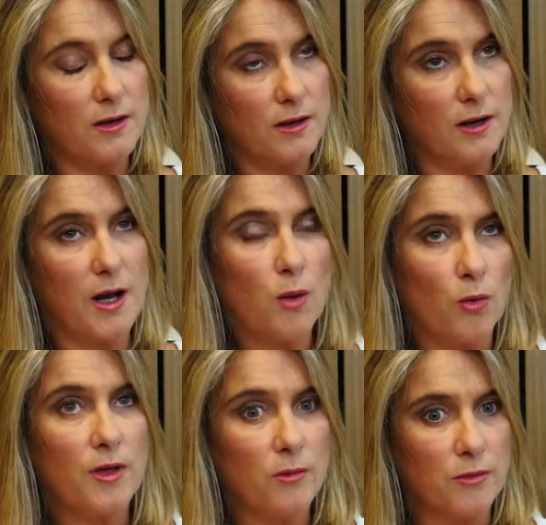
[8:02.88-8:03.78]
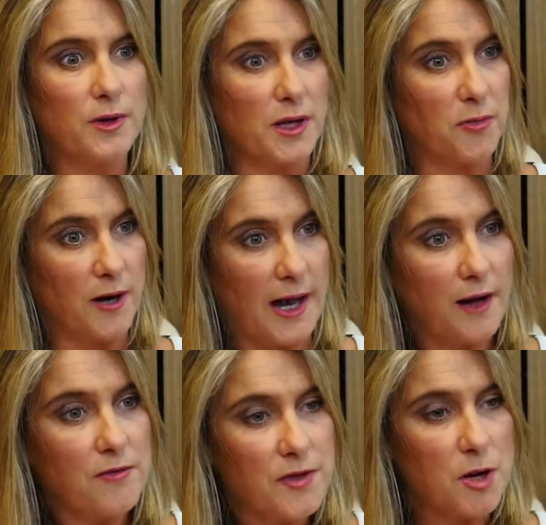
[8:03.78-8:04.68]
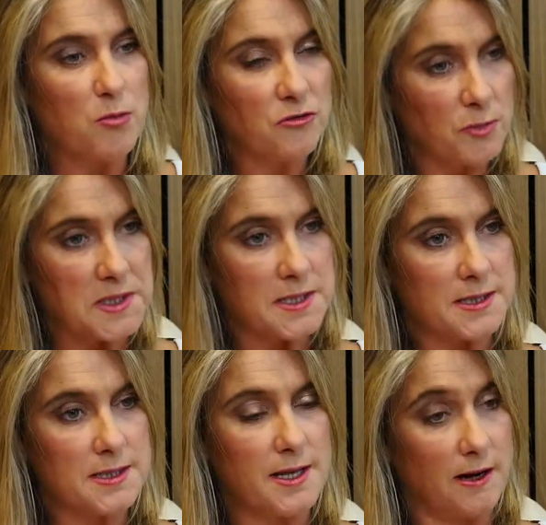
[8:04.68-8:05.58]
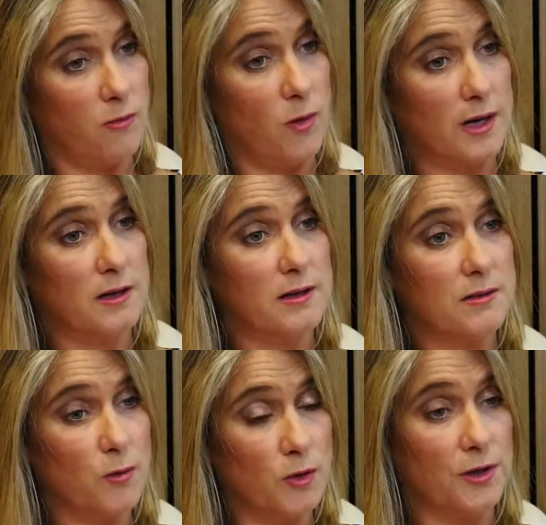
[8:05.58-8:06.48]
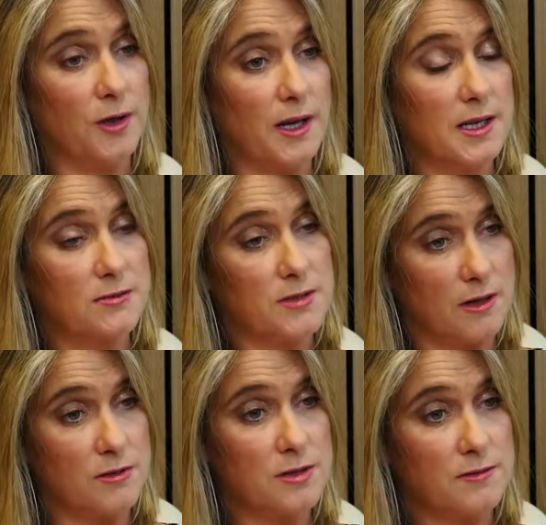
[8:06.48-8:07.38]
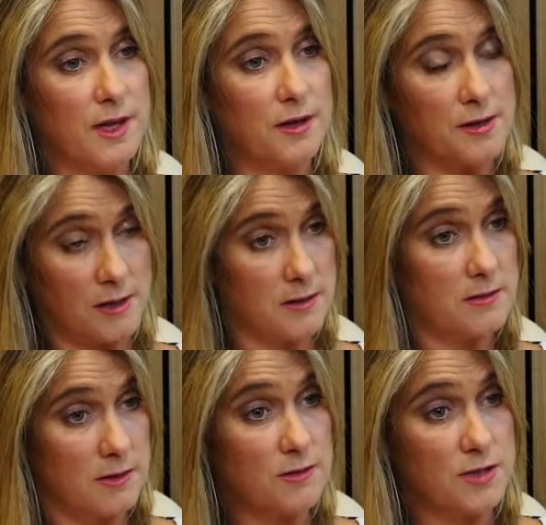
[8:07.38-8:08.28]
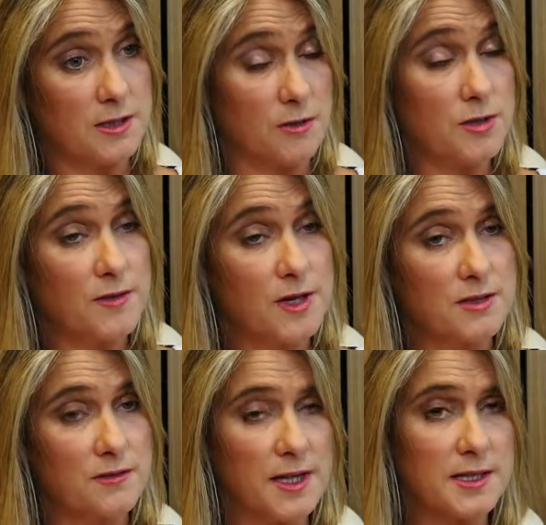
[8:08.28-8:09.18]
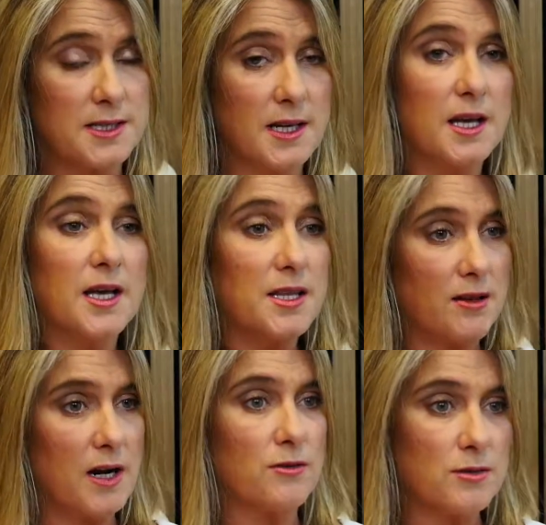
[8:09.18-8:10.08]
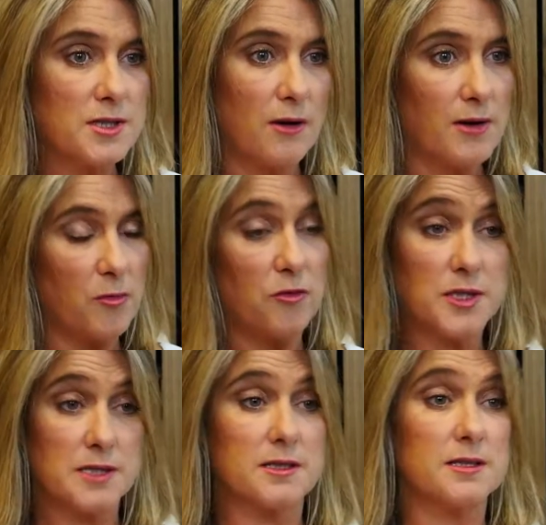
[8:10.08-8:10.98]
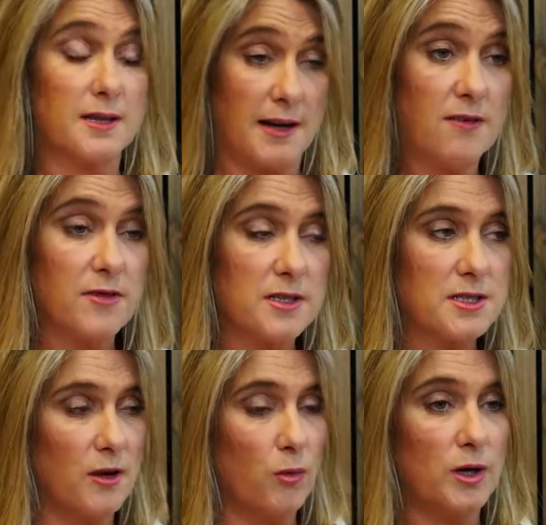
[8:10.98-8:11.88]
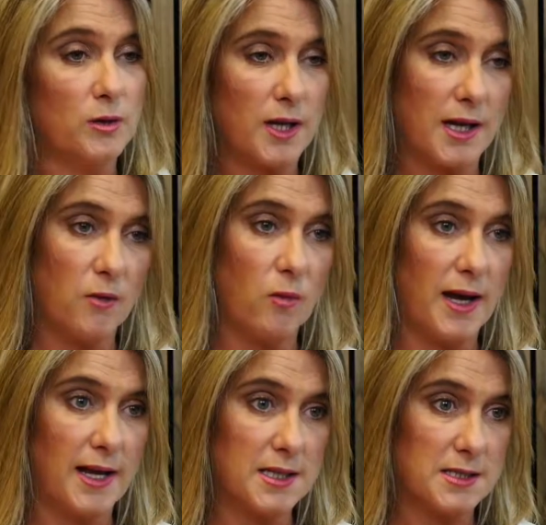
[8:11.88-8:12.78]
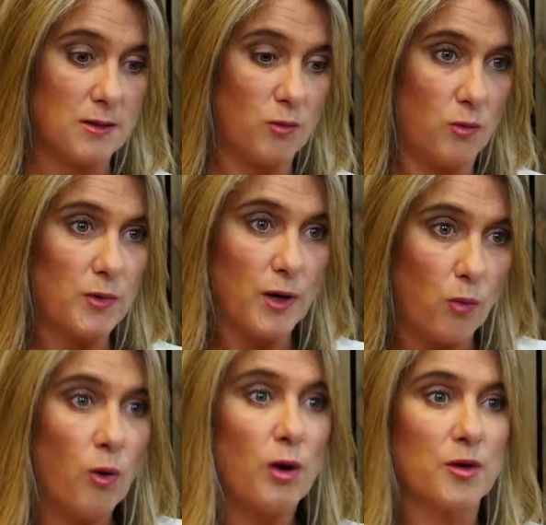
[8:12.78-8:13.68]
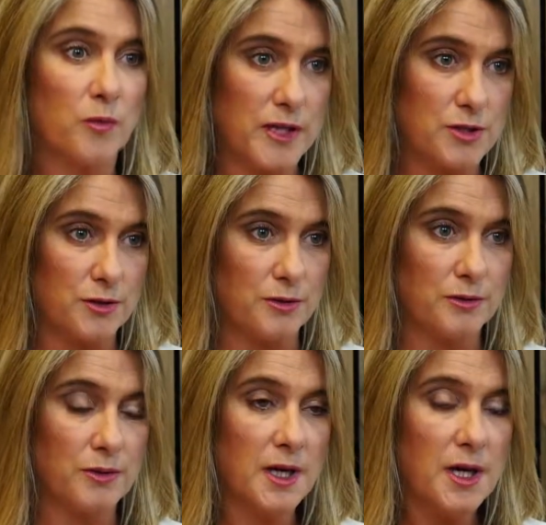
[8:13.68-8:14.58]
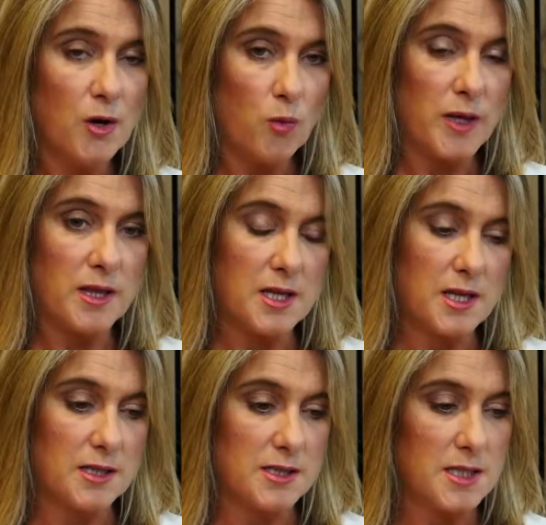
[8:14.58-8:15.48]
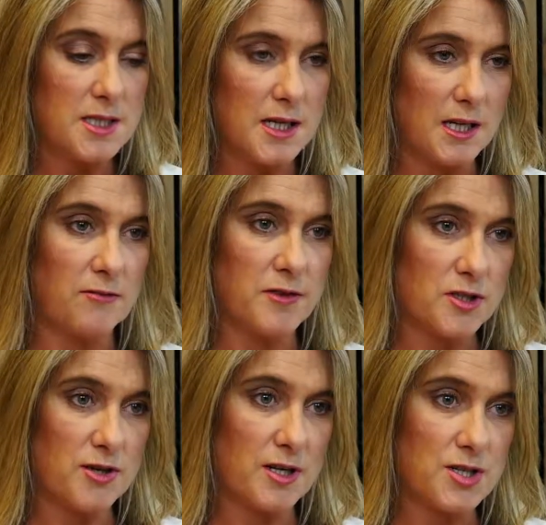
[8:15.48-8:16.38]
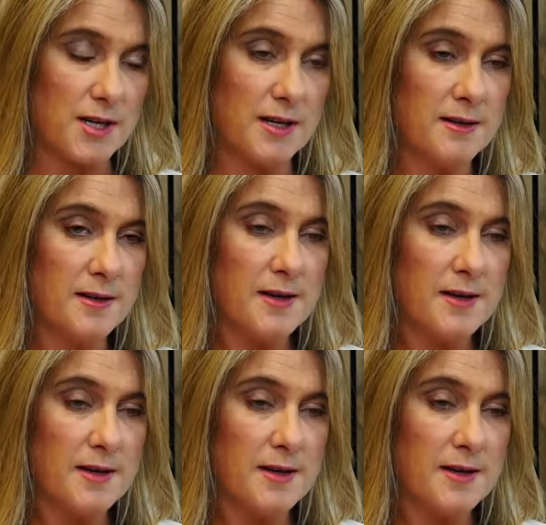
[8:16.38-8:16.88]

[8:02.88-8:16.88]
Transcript: you know, although we're really proud of the number of businesses that have won work as a result of those, as a result of those events, there are also a number of businesses that haven't. So we're looking at ways, you know, what can we do with the existing infrastructure?